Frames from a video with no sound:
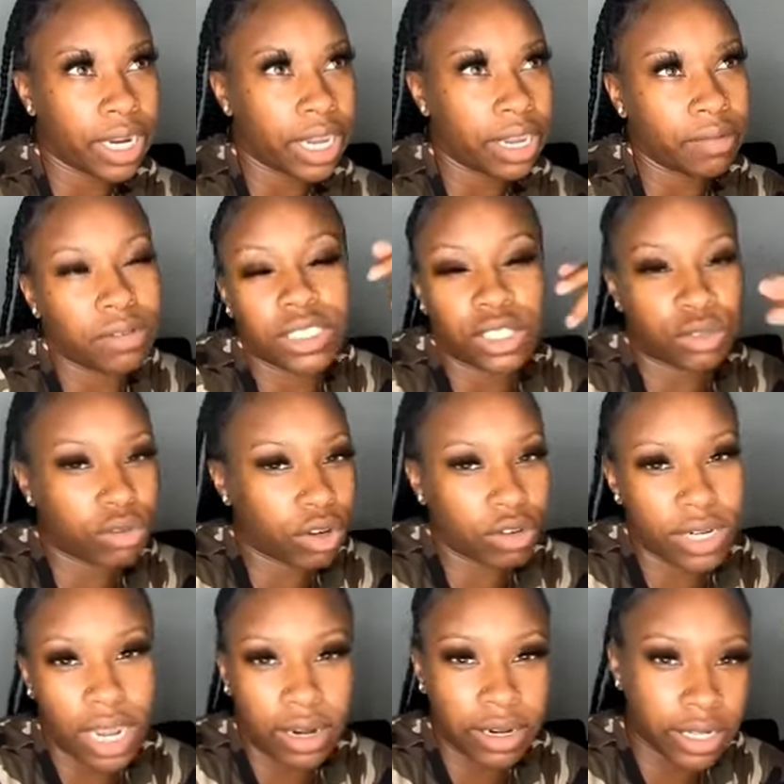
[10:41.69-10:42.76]
And we just rode
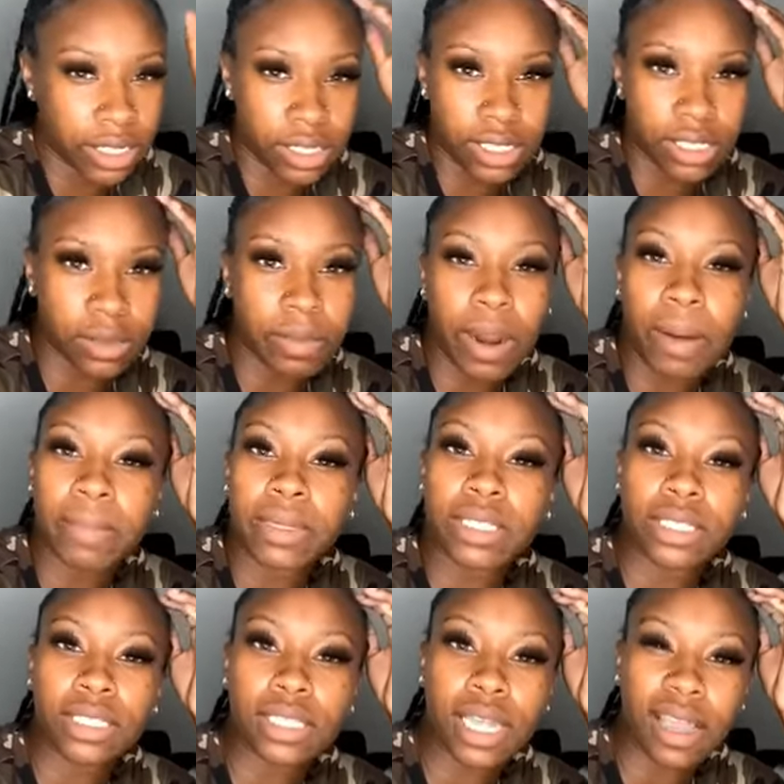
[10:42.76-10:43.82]
down into his apartment just
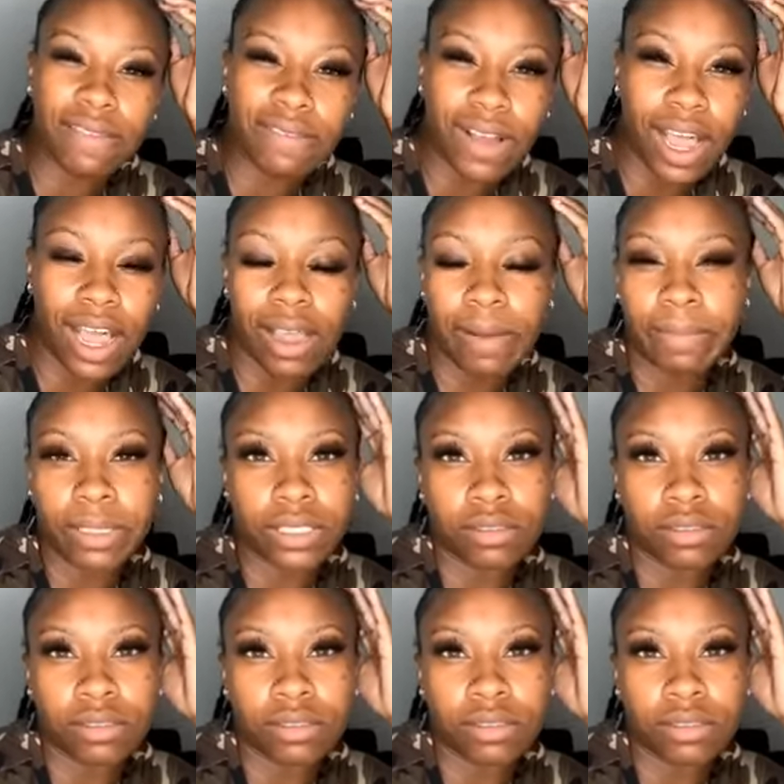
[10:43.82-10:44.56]
to, like, vibe and,